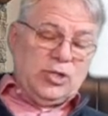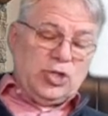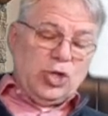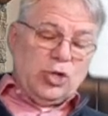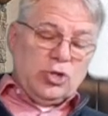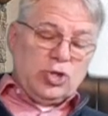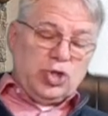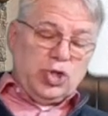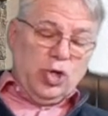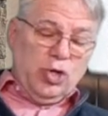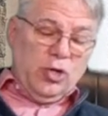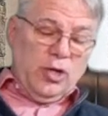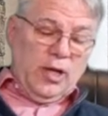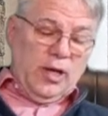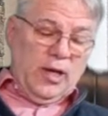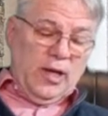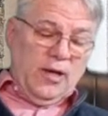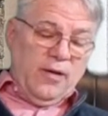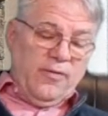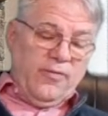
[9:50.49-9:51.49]
shall surely
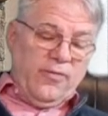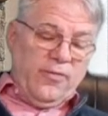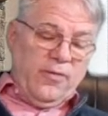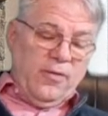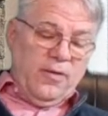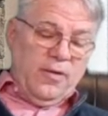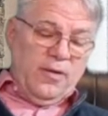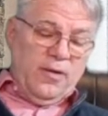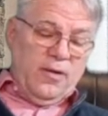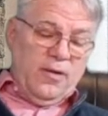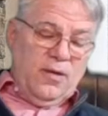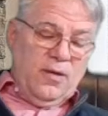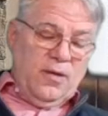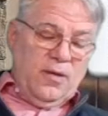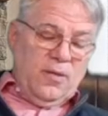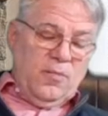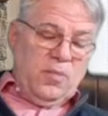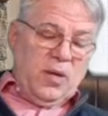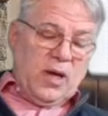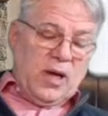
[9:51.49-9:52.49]
live,
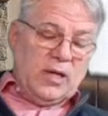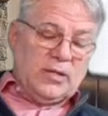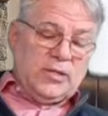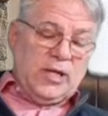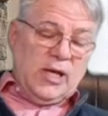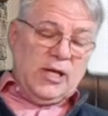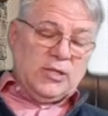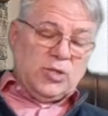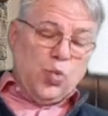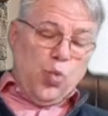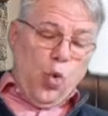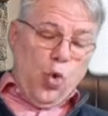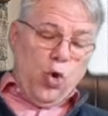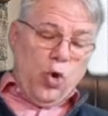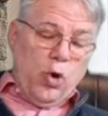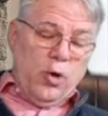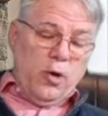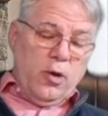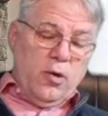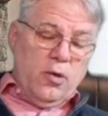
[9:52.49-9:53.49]
because he is
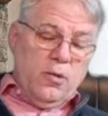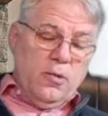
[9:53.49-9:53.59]
warned.